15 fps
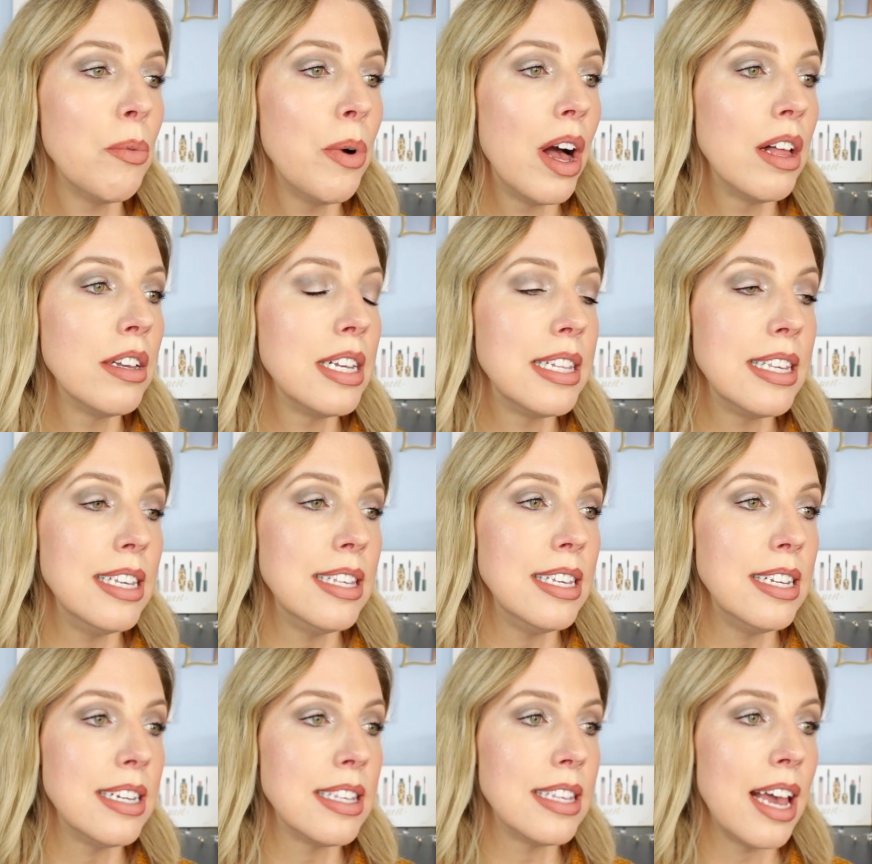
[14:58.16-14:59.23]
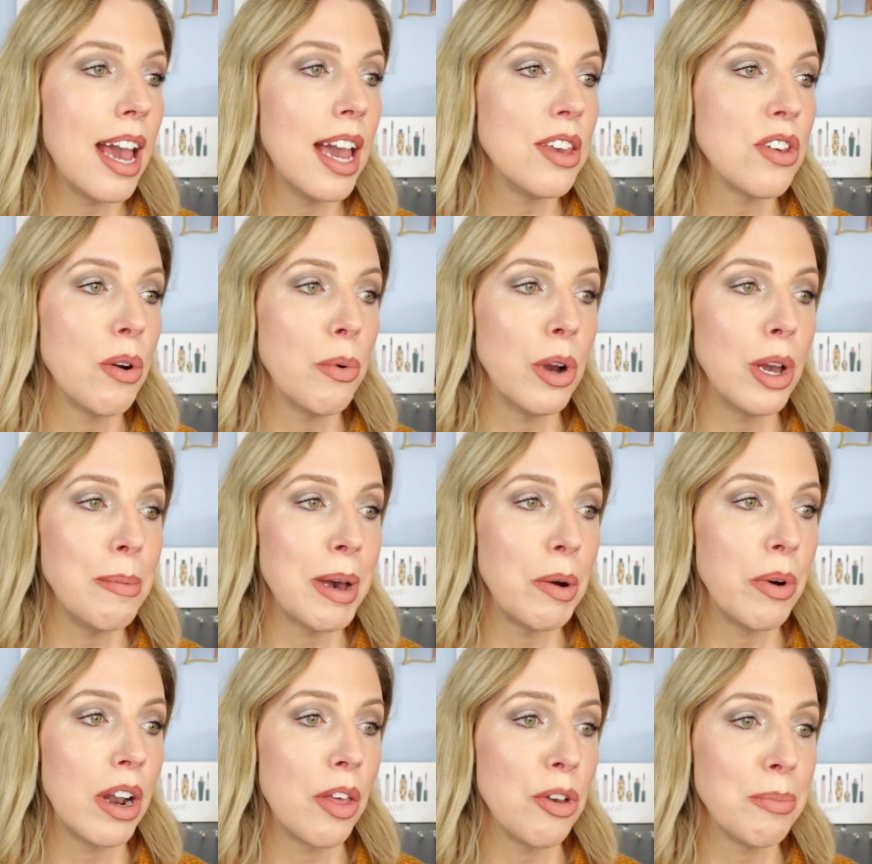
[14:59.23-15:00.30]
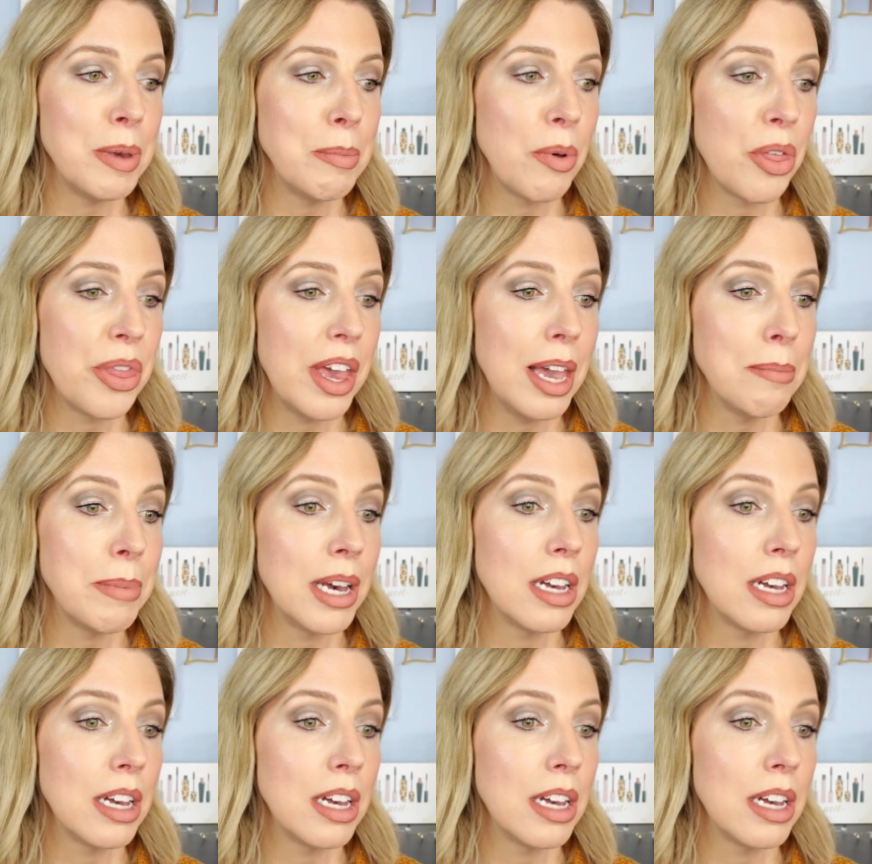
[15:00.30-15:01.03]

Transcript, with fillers: well, it's easy to say, don't worry about what other people think,